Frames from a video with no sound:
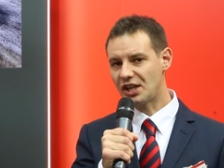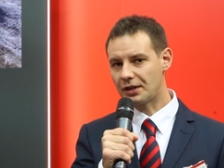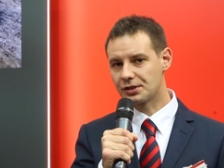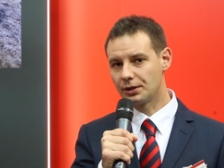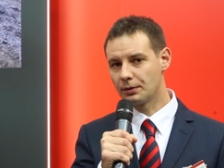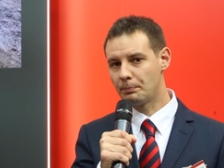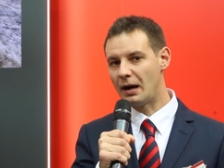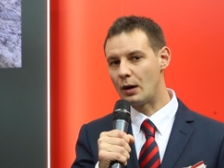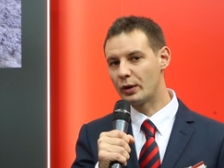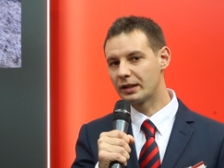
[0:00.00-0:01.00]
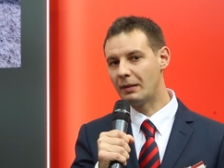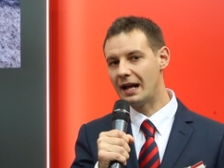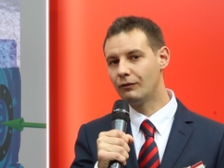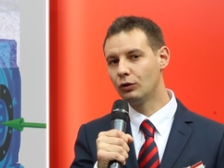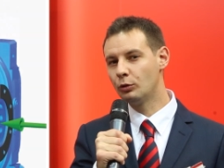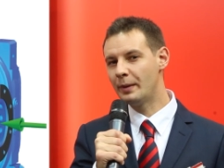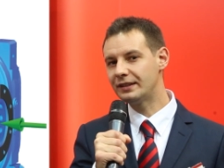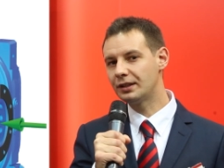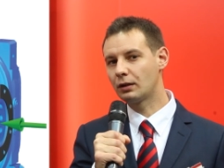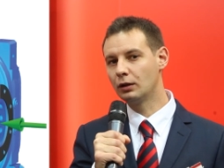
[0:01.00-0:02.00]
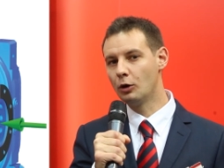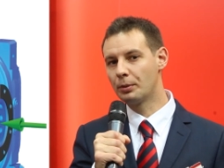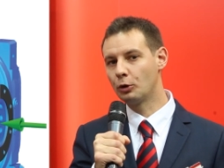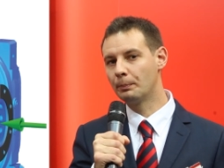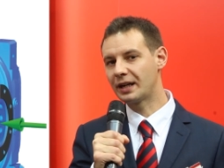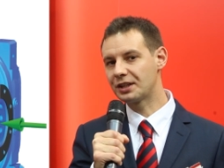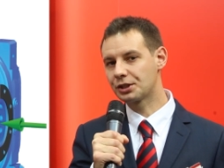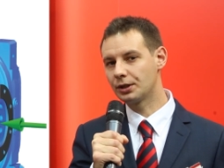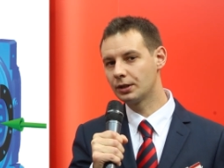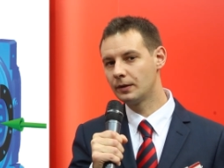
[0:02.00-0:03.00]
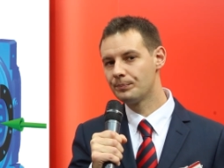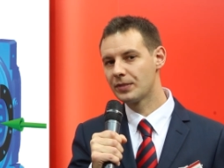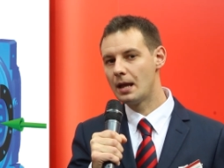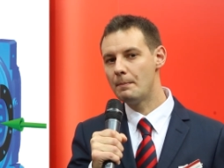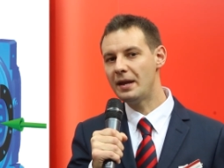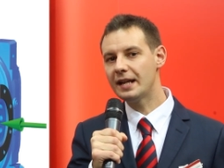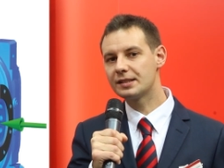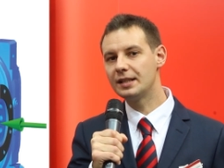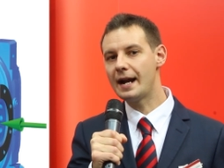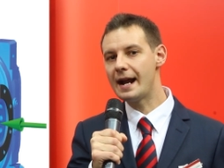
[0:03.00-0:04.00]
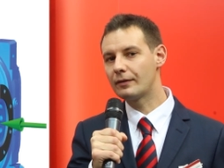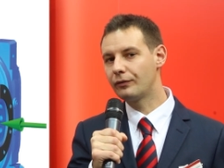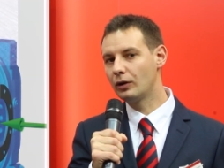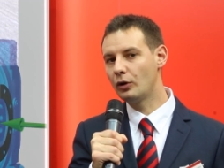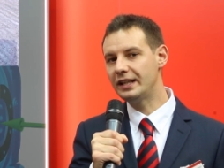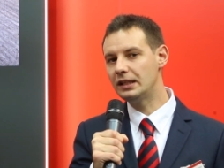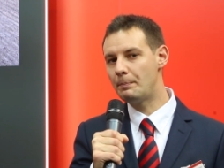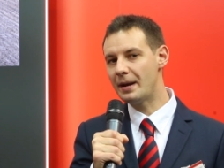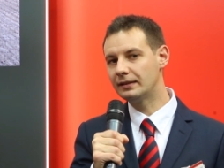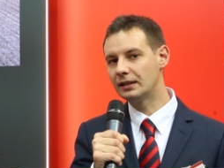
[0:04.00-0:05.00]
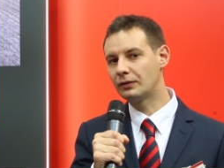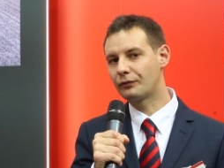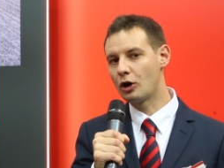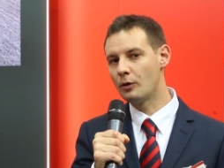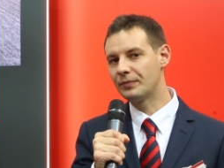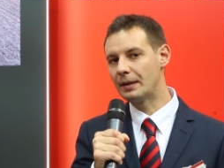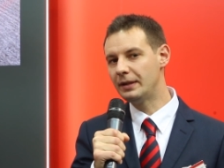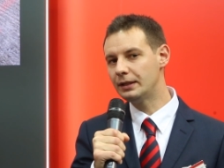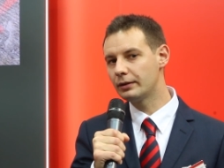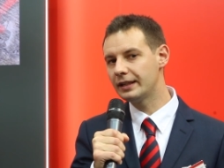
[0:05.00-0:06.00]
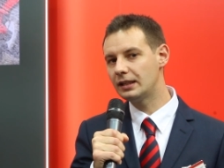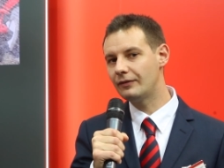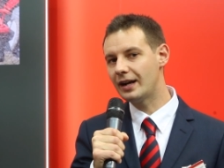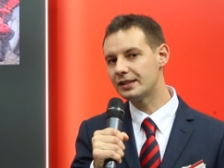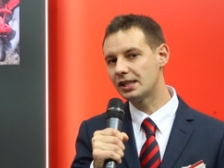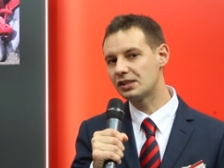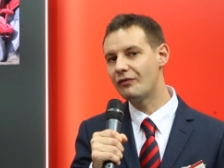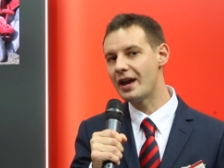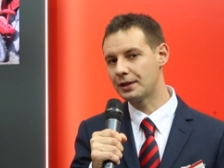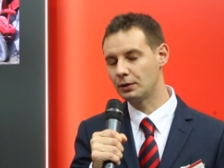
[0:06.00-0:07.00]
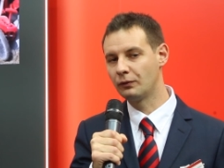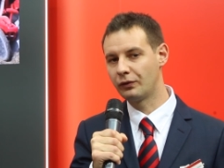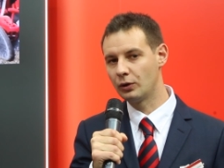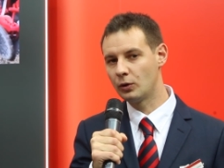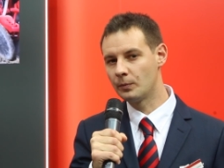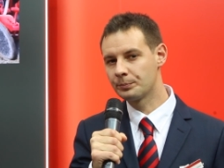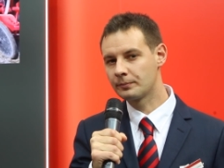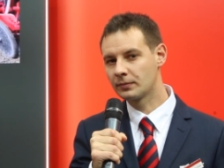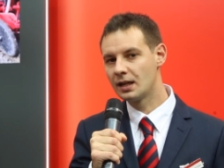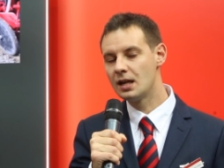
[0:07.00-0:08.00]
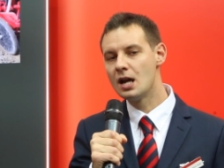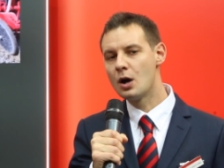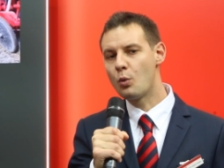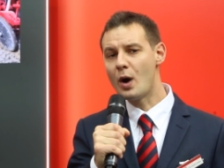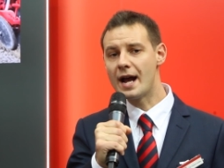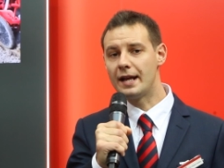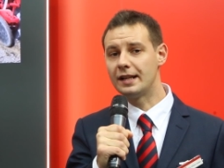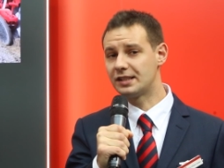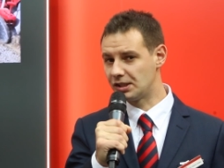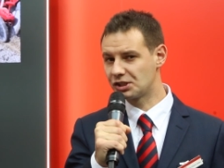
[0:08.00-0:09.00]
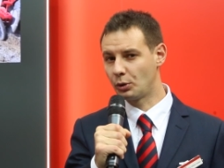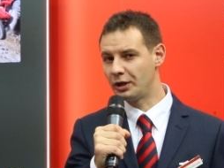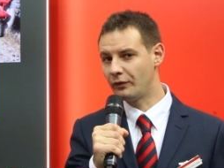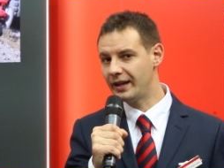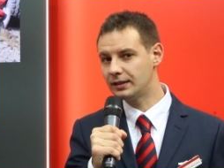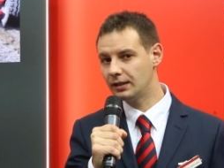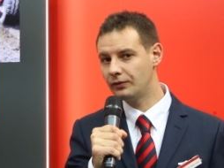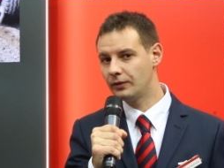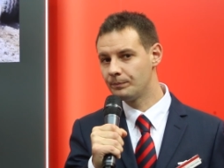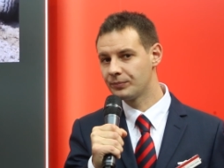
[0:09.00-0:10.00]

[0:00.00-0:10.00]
ejector, powered by a volumetric lobe compressor, makes the airflow independent from the metering device's vacuum flow. Why is it so innovative?